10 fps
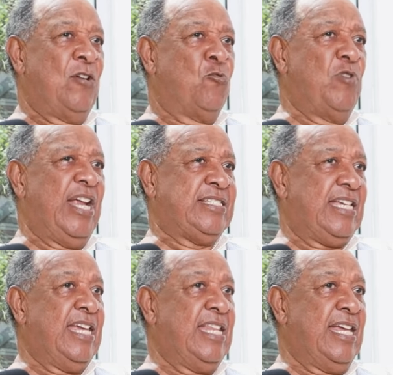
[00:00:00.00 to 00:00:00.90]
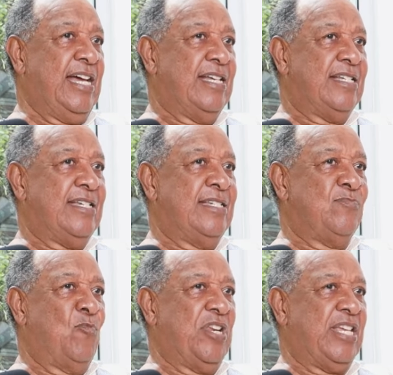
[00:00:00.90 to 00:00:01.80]
rural area
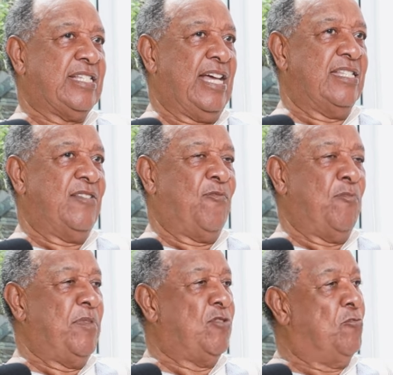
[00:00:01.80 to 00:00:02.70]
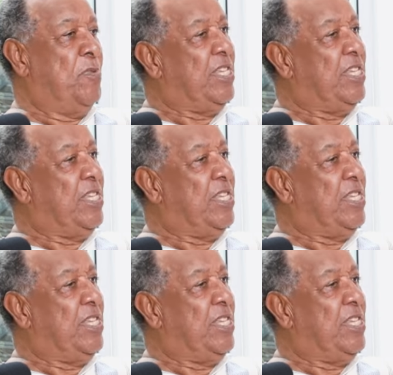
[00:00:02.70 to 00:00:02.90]
is more exciting for me to